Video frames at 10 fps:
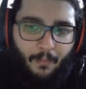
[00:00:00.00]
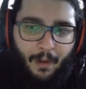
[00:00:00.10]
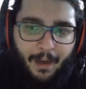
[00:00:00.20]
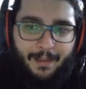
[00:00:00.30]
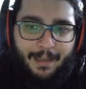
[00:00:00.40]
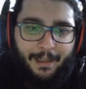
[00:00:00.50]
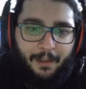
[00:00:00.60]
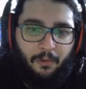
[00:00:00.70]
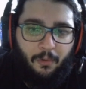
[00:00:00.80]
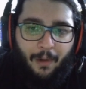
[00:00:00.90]

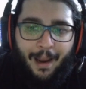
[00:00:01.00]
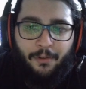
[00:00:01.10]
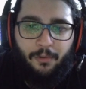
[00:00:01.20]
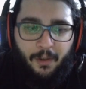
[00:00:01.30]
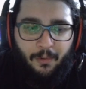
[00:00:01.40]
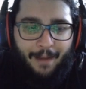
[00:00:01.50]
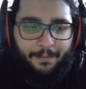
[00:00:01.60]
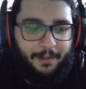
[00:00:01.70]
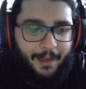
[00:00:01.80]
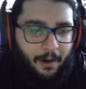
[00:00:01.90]
excited to actually
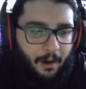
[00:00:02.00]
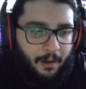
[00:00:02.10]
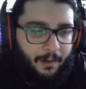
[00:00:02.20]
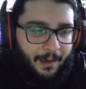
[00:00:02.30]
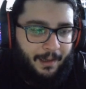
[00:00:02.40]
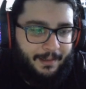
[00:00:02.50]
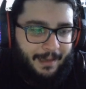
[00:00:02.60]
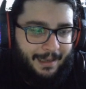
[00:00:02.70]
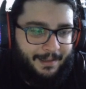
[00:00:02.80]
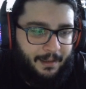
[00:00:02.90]
craft a deck on is
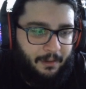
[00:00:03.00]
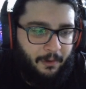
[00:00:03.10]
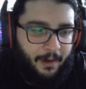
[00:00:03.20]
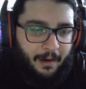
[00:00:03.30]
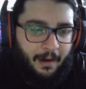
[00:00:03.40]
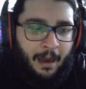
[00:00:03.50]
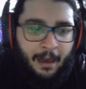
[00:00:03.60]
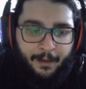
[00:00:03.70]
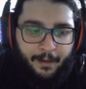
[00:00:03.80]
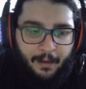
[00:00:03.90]
Hasik Noyan
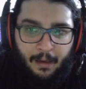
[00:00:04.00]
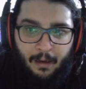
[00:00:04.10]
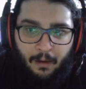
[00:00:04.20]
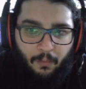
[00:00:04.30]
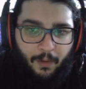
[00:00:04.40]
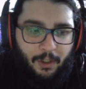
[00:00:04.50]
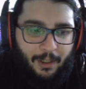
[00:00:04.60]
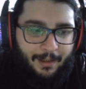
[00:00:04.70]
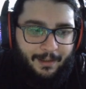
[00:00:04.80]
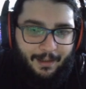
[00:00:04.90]
Khan, which
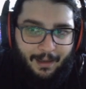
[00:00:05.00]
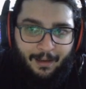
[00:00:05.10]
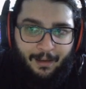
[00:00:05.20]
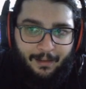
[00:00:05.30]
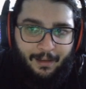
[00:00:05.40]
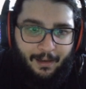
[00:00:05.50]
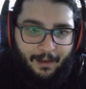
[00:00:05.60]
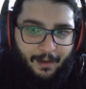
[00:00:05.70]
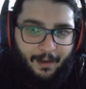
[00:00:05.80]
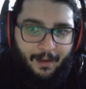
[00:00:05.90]
is
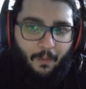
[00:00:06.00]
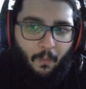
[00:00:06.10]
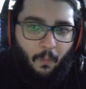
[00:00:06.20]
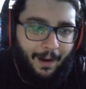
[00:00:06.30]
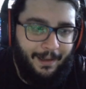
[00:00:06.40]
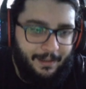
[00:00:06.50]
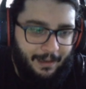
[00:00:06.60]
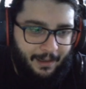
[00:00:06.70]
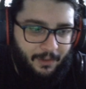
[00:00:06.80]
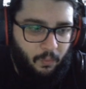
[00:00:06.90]
the White
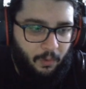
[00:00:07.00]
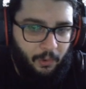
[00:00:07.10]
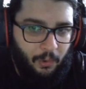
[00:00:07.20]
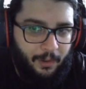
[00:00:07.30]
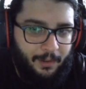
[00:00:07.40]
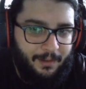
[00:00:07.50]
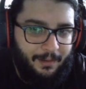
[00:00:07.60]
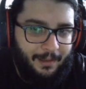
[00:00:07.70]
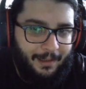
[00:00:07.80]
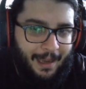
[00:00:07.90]
Scars Warlord
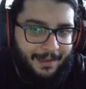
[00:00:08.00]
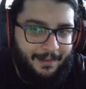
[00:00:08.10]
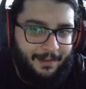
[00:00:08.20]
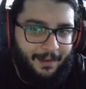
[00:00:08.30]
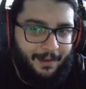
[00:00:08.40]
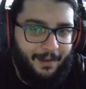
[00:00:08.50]
that has the